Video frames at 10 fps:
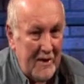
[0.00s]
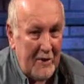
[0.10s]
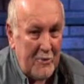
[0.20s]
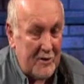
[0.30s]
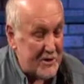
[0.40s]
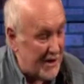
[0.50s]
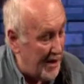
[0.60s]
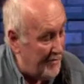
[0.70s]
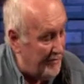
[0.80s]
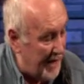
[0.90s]
and
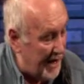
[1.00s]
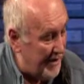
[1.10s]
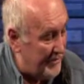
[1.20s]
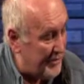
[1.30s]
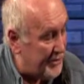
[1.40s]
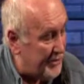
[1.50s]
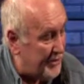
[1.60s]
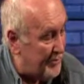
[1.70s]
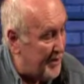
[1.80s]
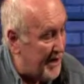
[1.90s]
resolve that to
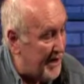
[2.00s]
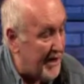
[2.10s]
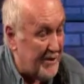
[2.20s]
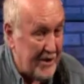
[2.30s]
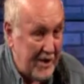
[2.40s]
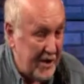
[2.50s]
the B on the